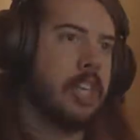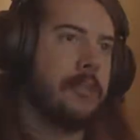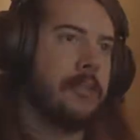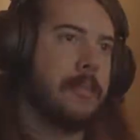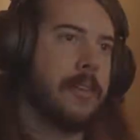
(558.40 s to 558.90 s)

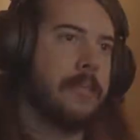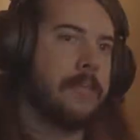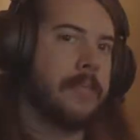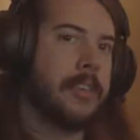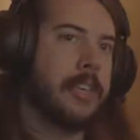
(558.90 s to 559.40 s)
up to me
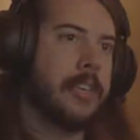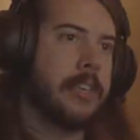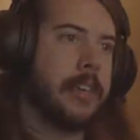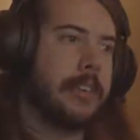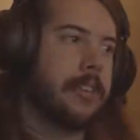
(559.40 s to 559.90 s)

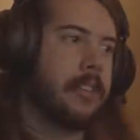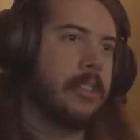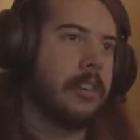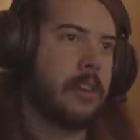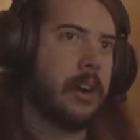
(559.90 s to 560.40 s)
because
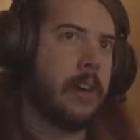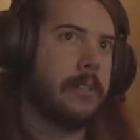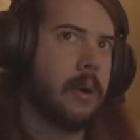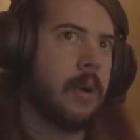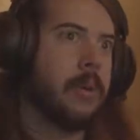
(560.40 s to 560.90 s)
their
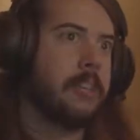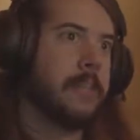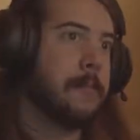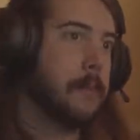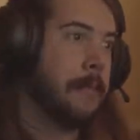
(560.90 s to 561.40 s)
cars always
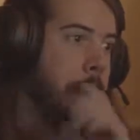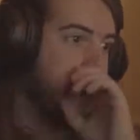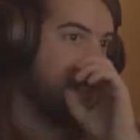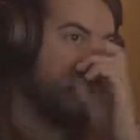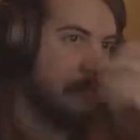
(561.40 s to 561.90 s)
seem to be
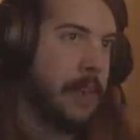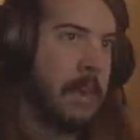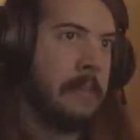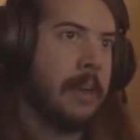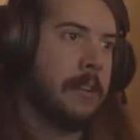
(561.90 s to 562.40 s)
faster than
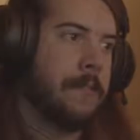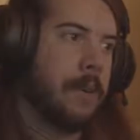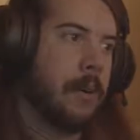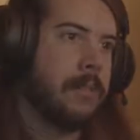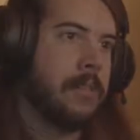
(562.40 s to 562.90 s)
mine by
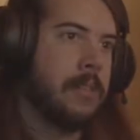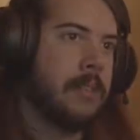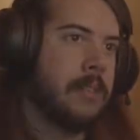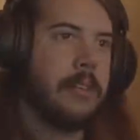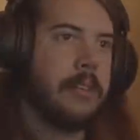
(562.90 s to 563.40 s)
default.
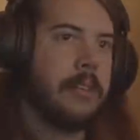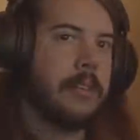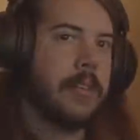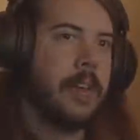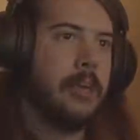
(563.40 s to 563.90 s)

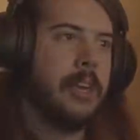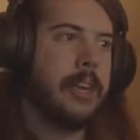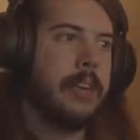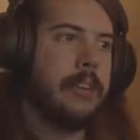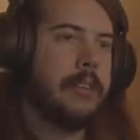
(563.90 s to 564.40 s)
Now we
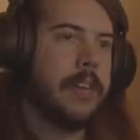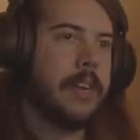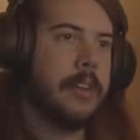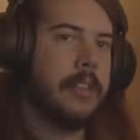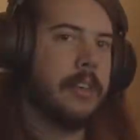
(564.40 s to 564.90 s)
head
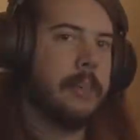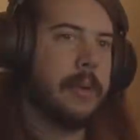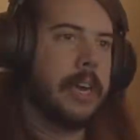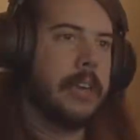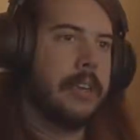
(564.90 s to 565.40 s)
down the
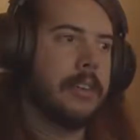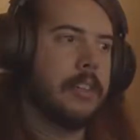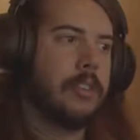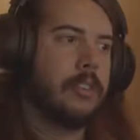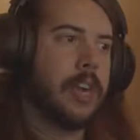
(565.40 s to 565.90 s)
back end of
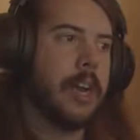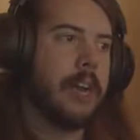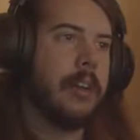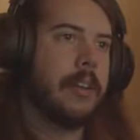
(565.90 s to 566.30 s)
the track.